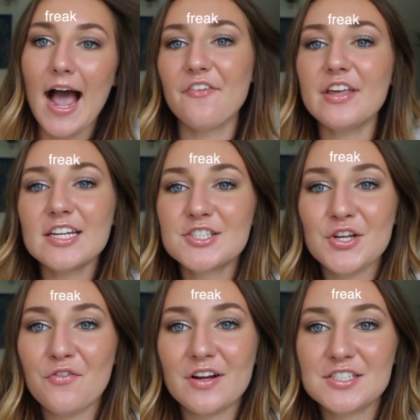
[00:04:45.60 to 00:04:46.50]
I feel like it's
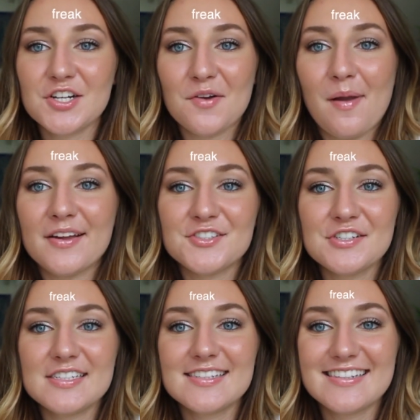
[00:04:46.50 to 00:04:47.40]
so fun to talk about
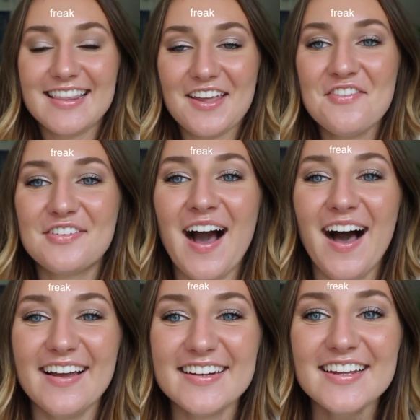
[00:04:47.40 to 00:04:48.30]
injuries that you've gotten.